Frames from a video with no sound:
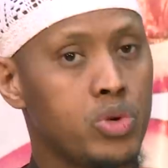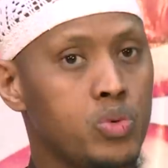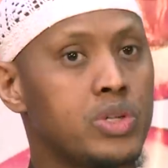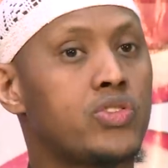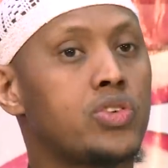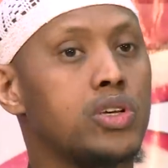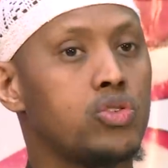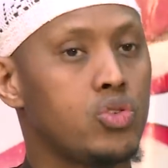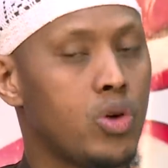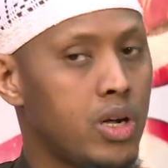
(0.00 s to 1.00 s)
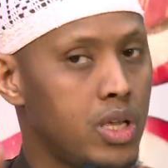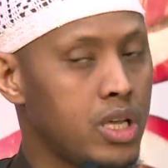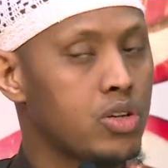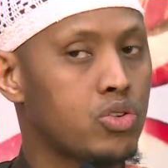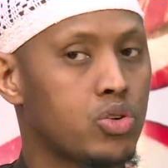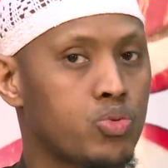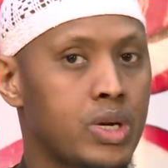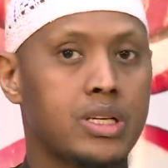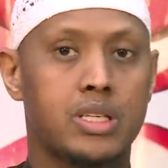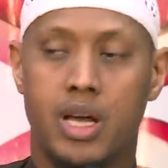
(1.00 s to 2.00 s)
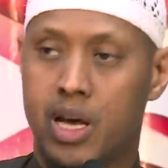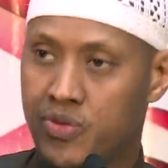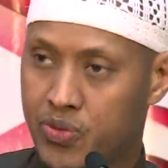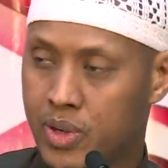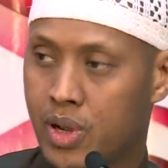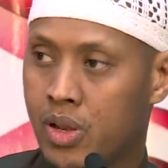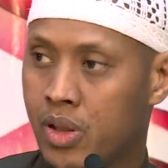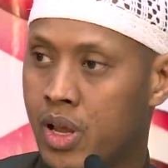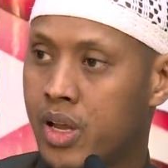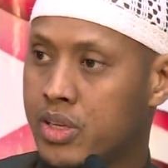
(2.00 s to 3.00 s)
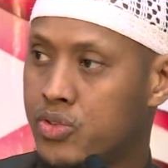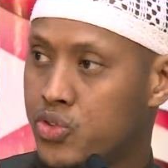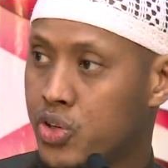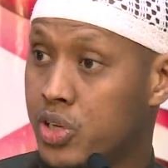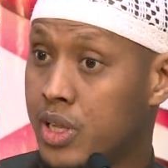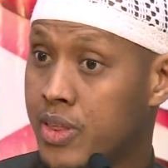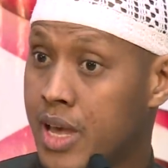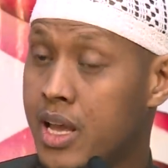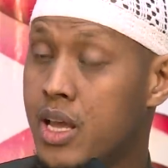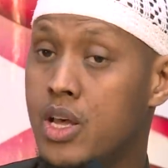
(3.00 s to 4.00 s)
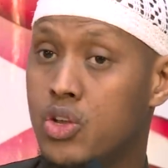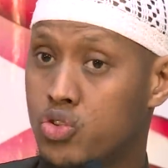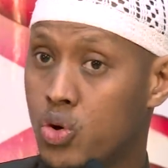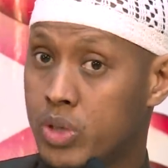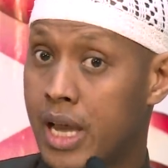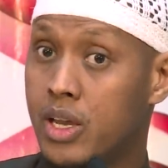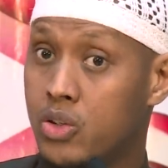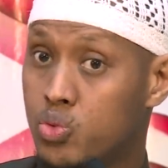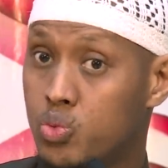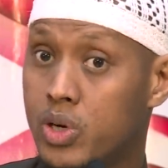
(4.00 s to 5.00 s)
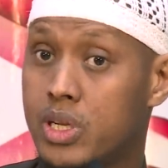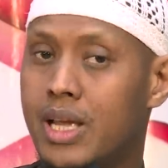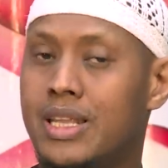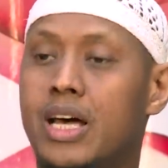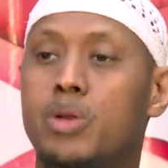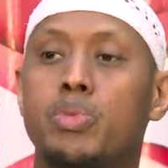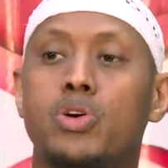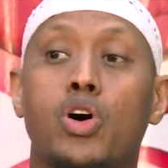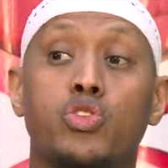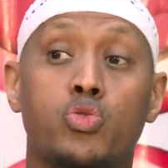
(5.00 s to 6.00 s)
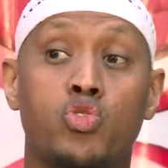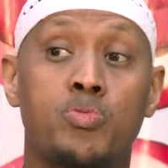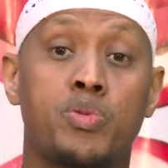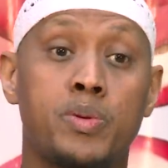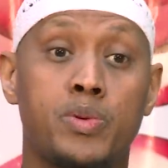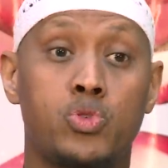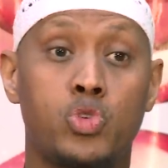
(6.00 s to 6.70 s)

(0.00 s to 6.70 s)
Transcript: we will say you are incorrect and fear Allah concerning that. So that is one. And not because the group of people are